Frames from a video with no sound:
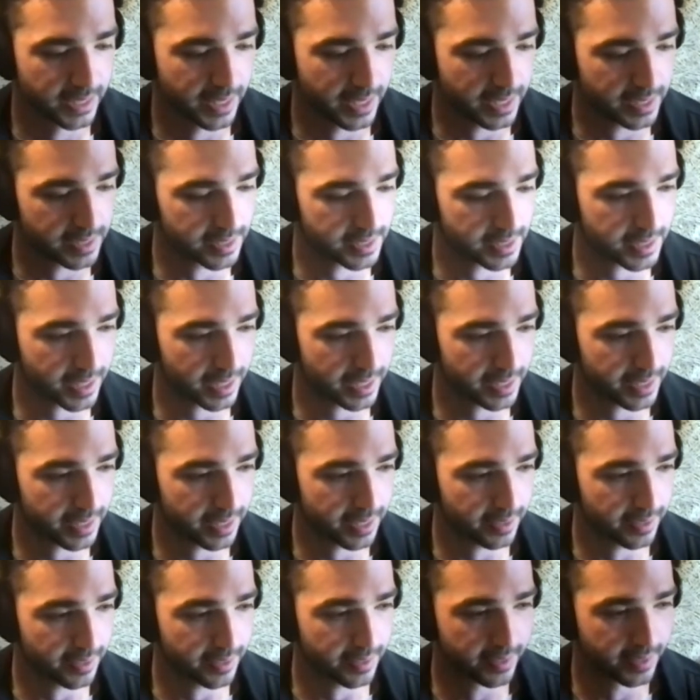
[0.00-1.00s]
is
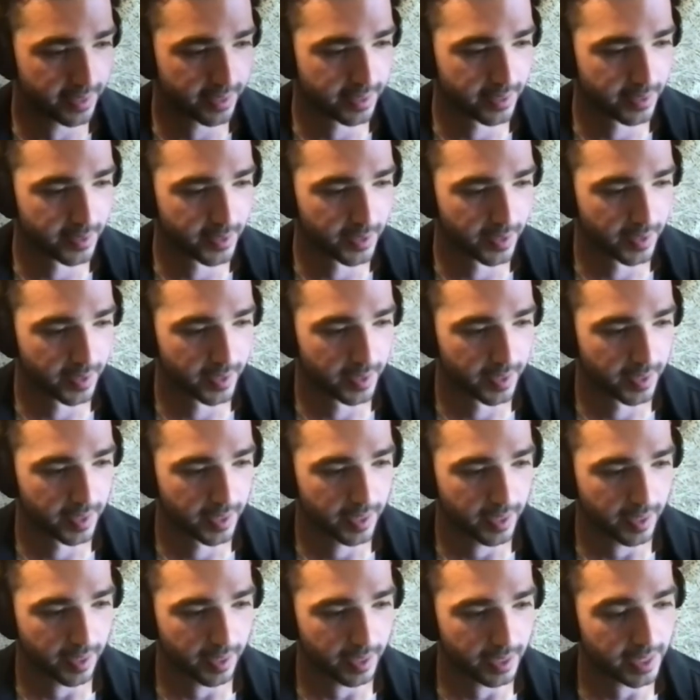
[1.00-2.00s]
taking,
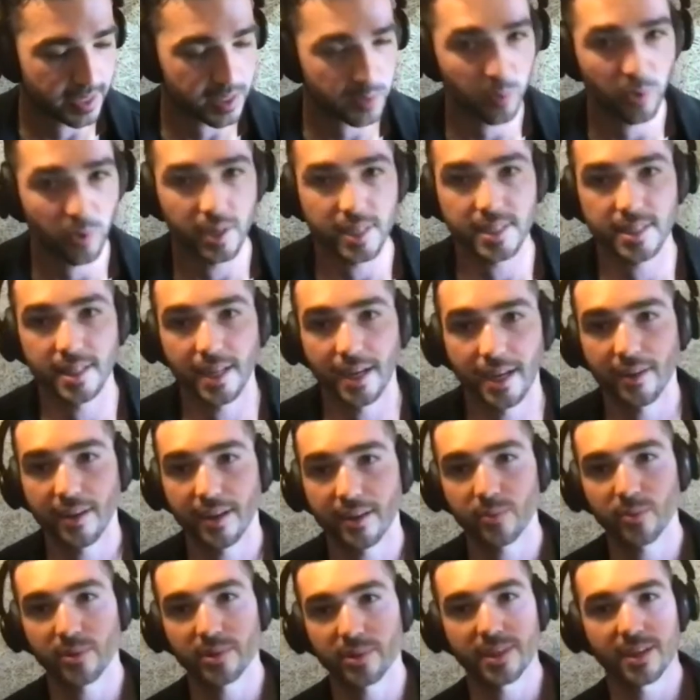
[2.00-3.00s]
I guess, what is now
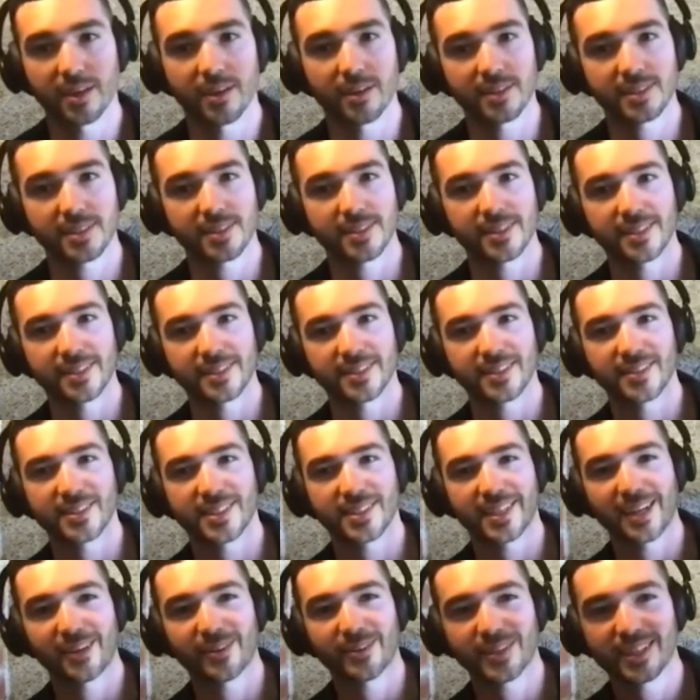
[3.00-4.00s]
like one of the hardest things
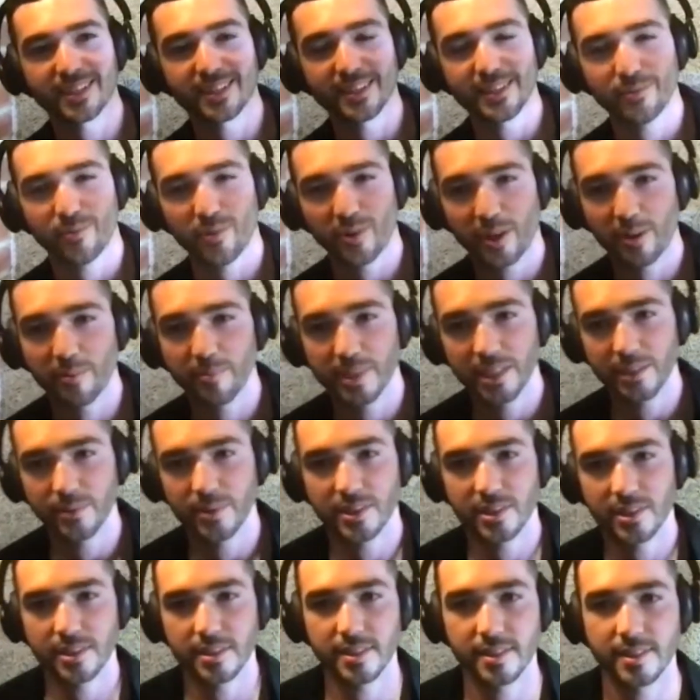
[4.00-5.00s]
to calculate for a company,
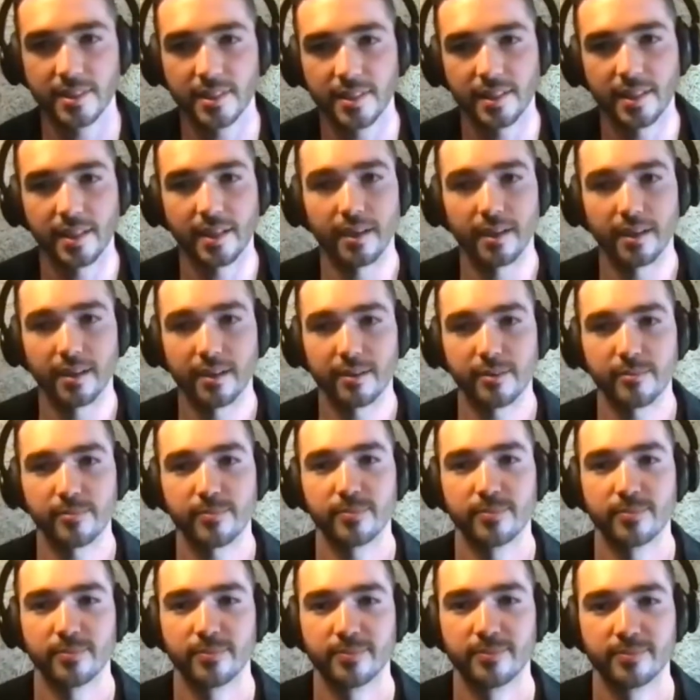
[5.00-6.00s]
which is
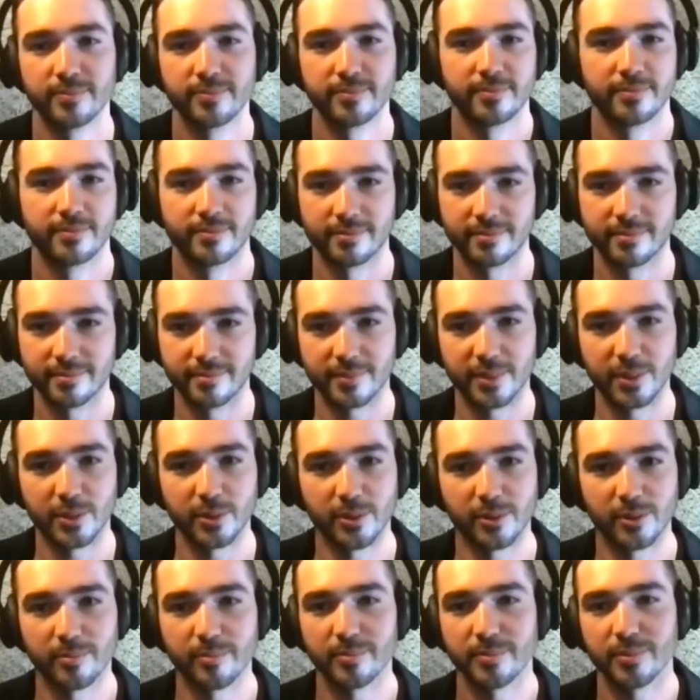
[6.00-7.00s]

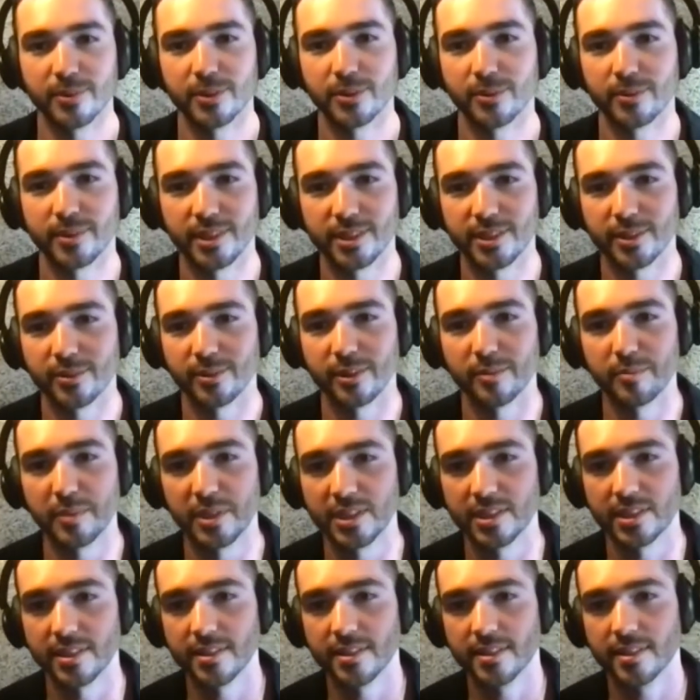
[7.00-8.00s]
your digital
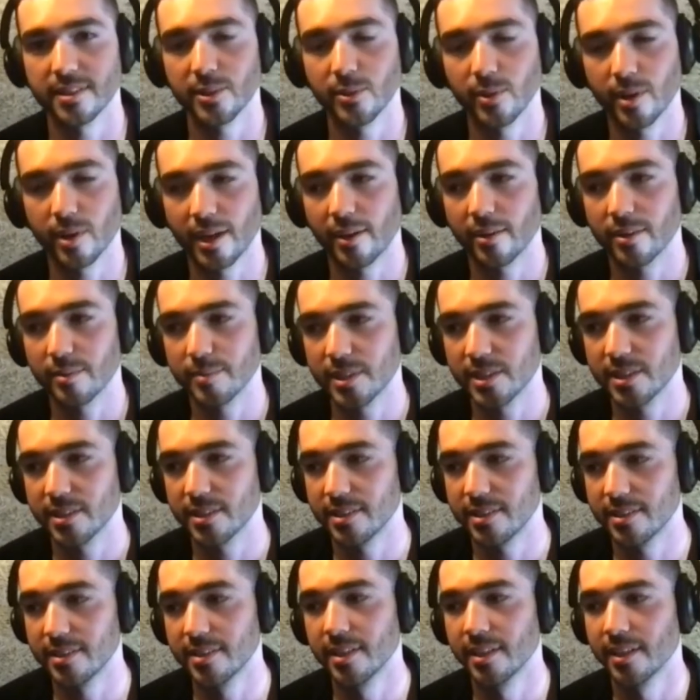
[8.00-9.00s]
emissions and your cloud
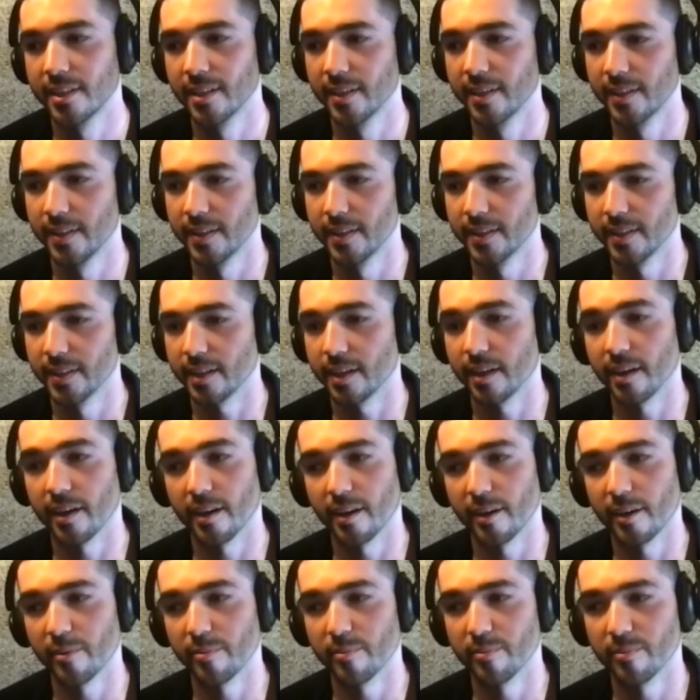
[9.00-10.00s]
emissions,
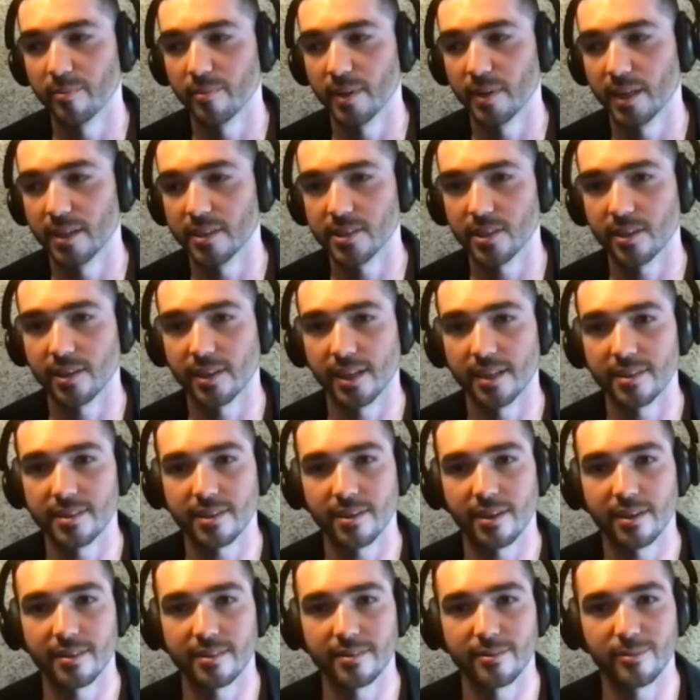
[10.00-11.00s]
and turning it into
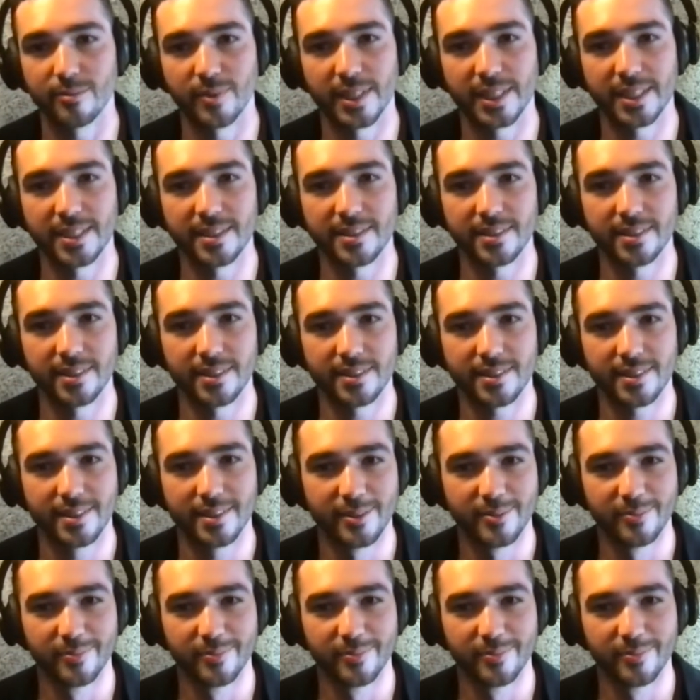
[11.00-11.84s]
like the easiest